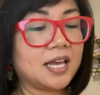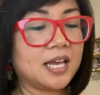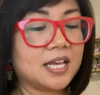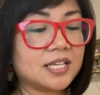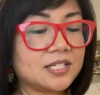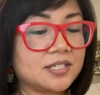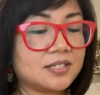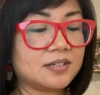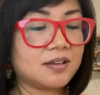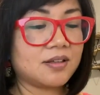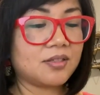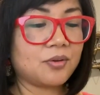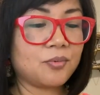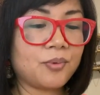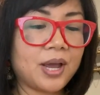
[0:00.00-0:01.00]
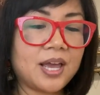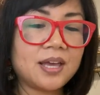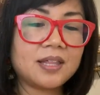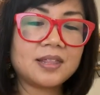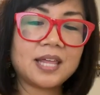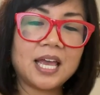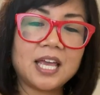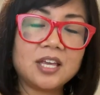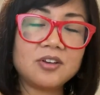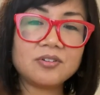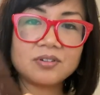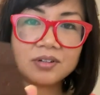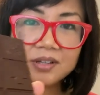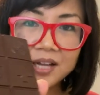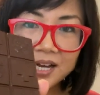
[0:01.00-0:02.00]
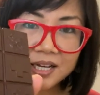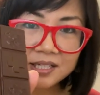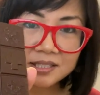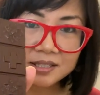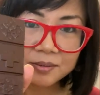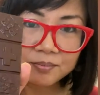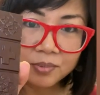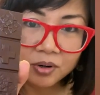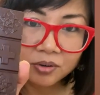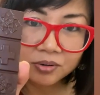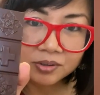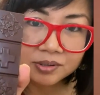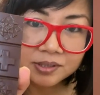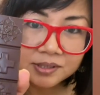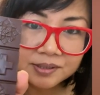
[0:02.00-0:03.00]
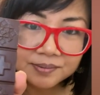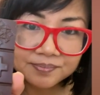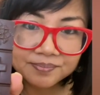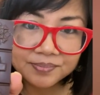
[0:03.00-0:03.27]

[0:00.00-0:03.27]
is the way they utilize the molds.